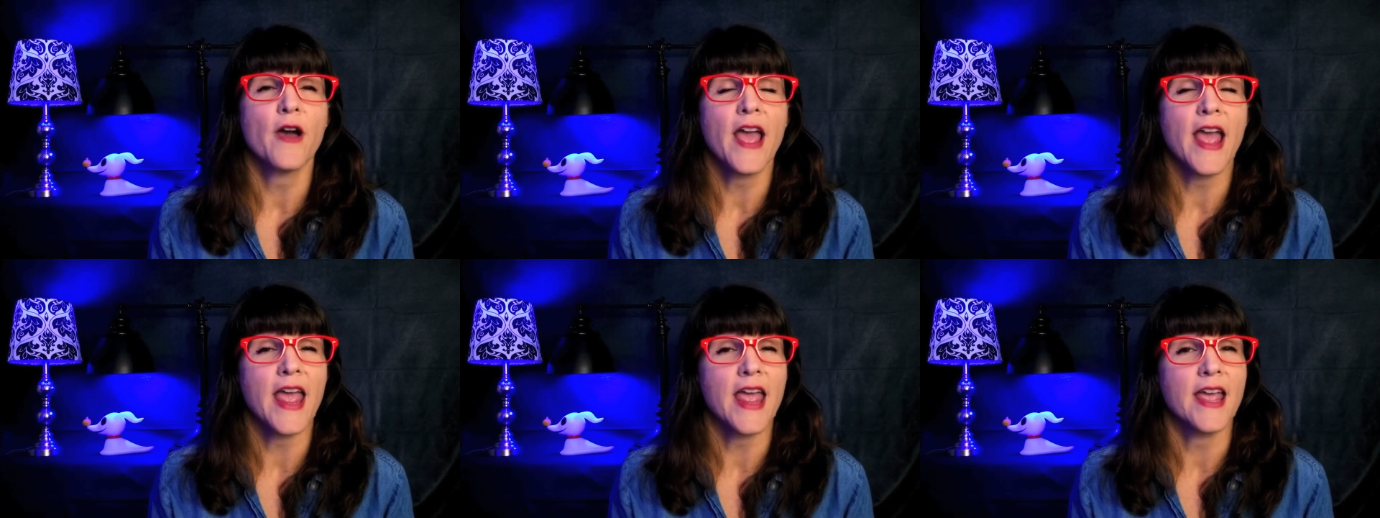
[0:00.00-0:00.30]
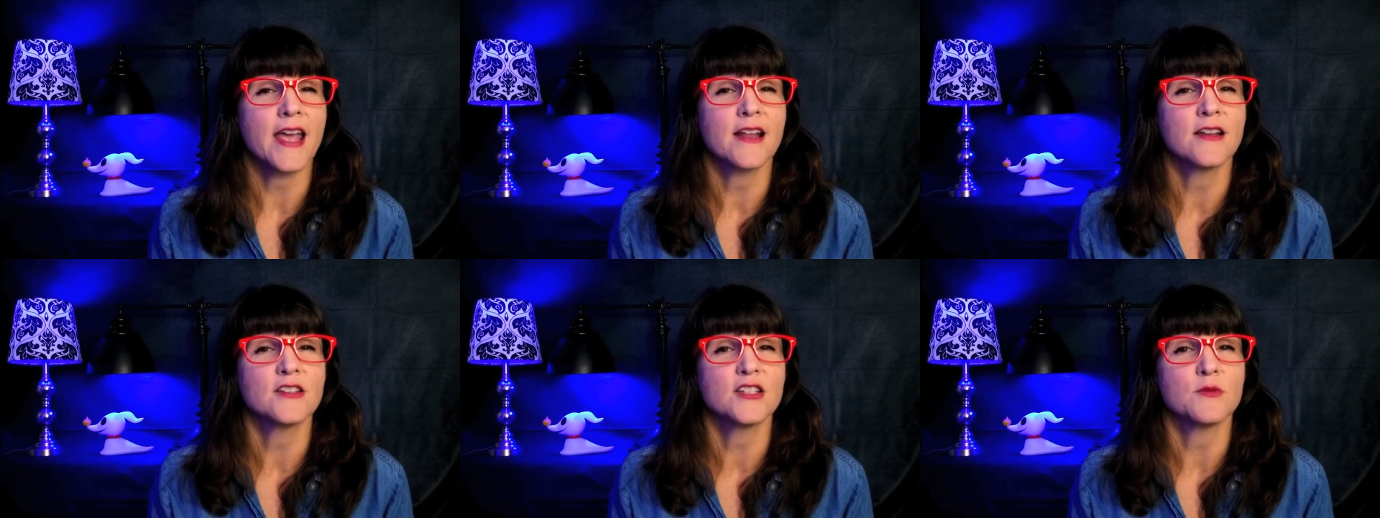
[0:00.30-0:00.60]

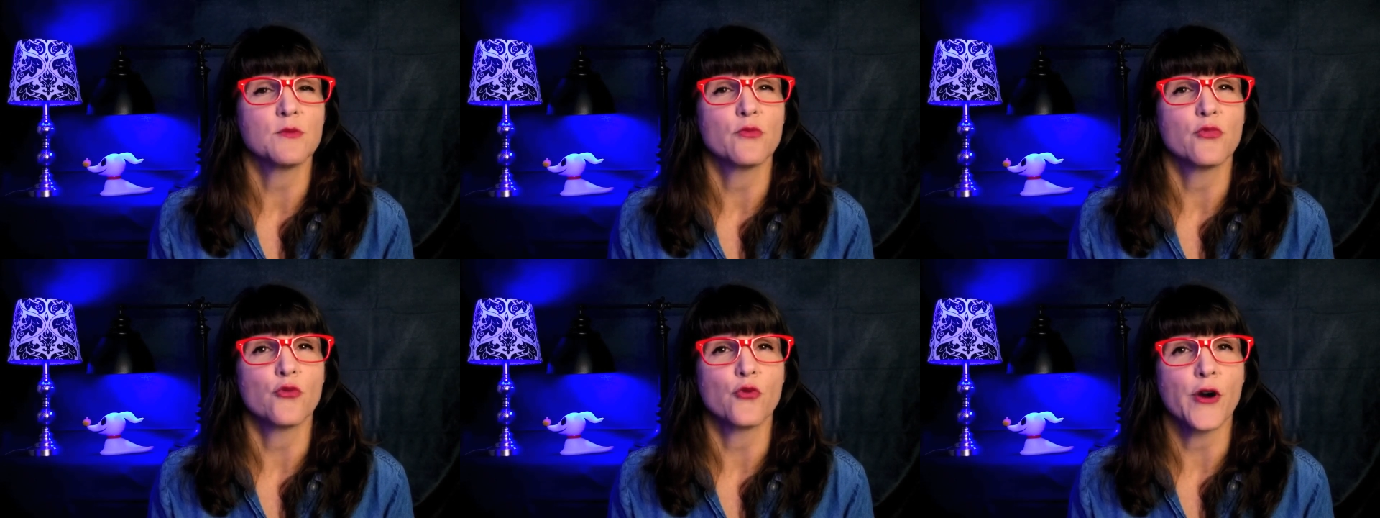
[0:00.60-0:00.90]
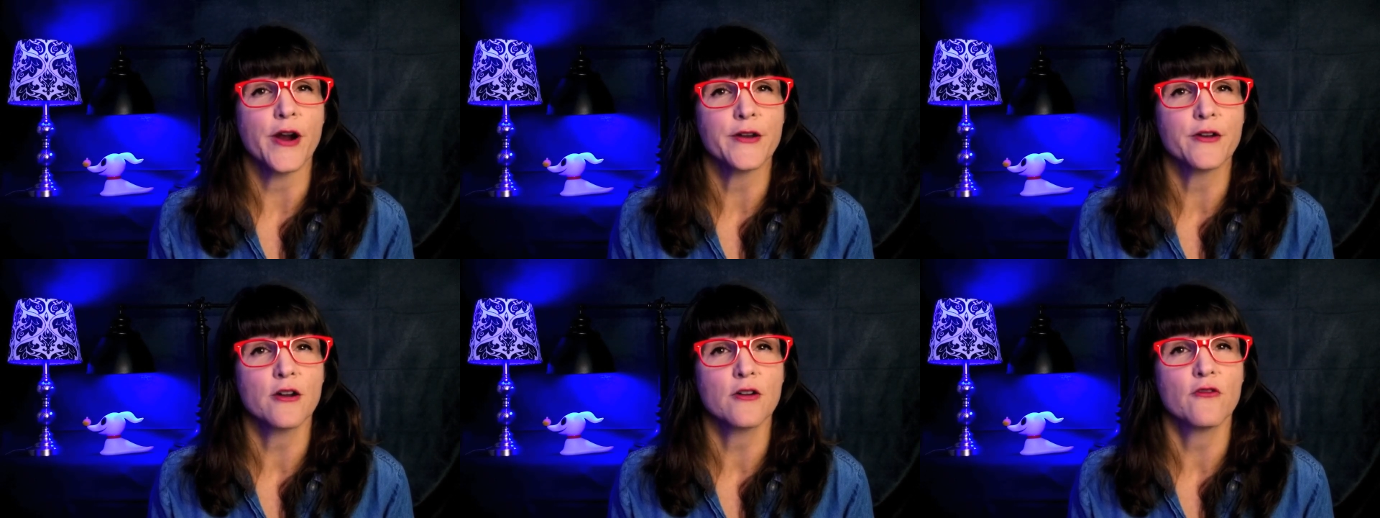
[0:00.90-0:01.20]

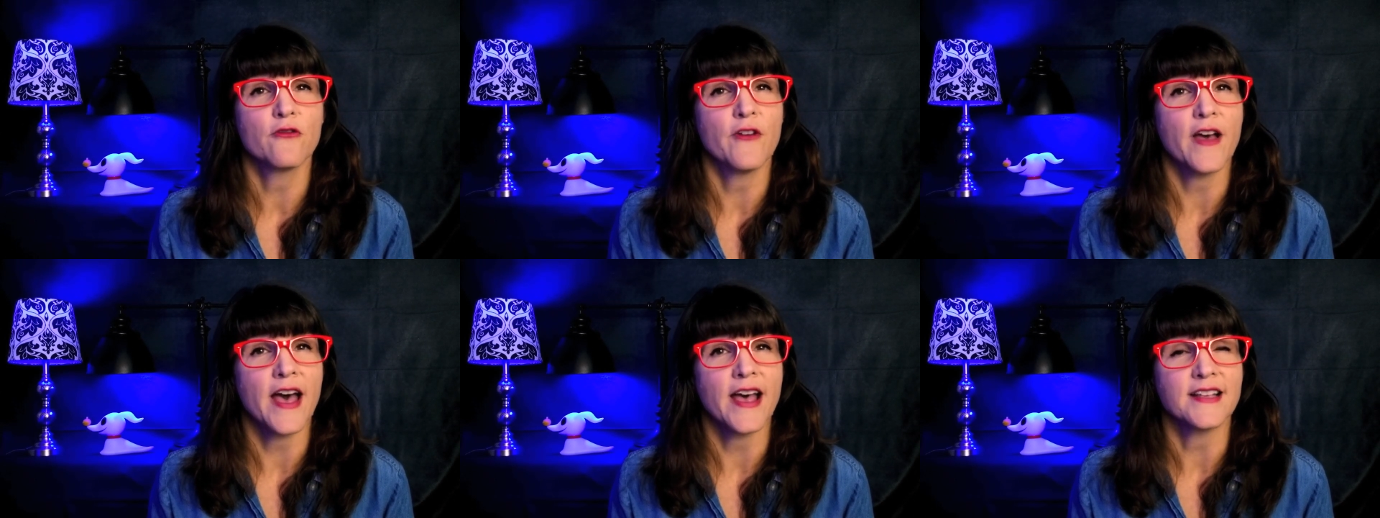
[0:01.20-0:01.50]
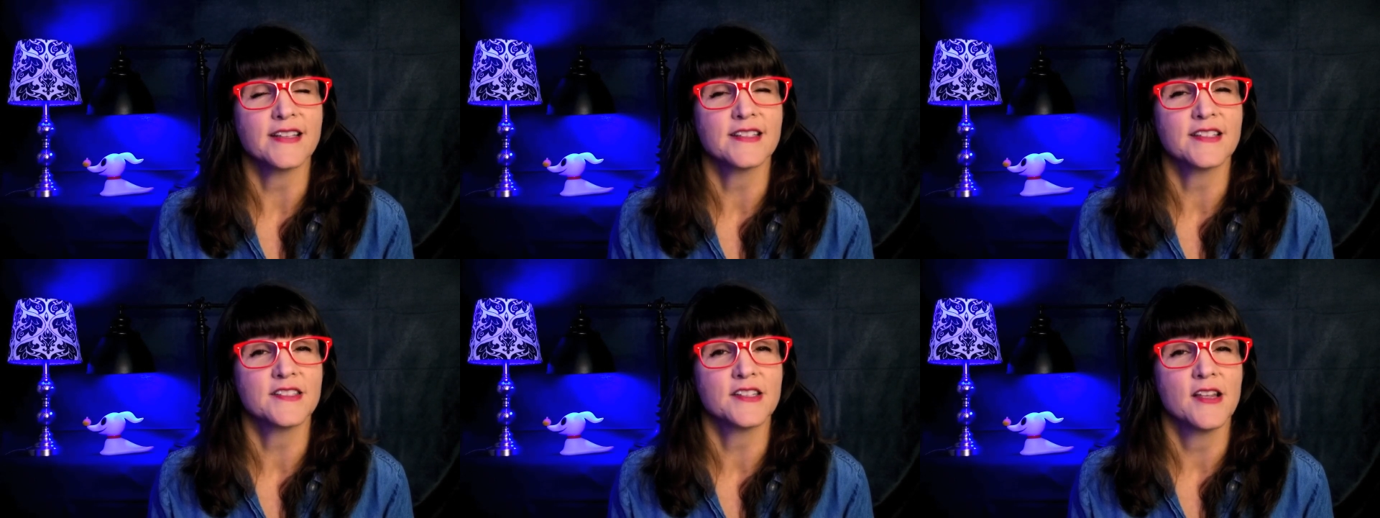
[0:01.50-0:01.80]
hand-embroidered
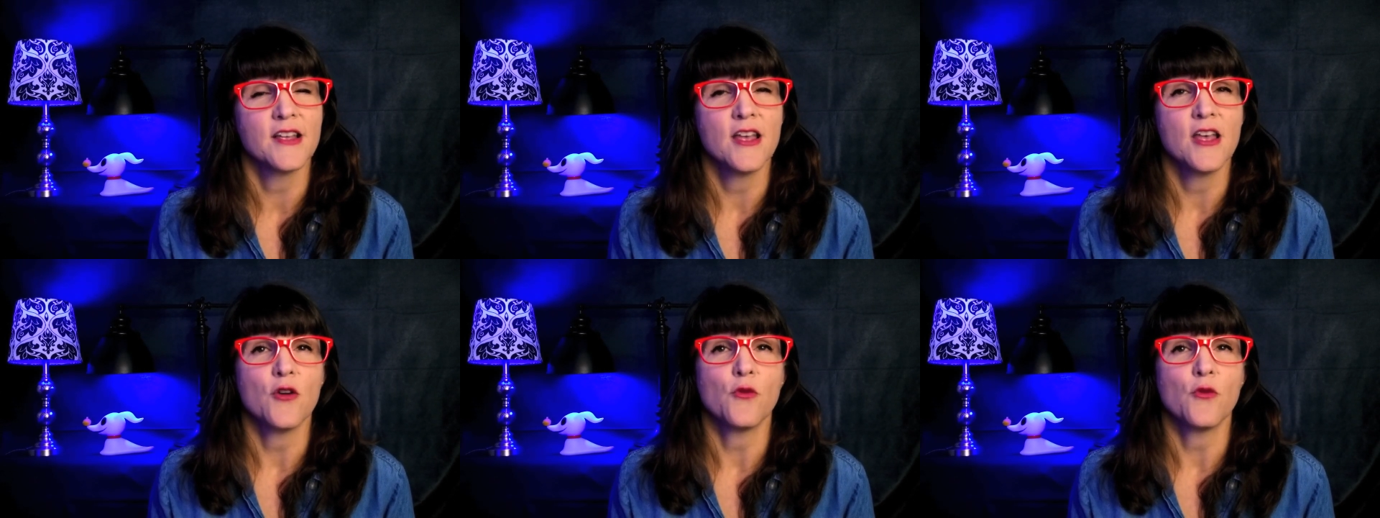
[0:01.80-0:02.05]
vest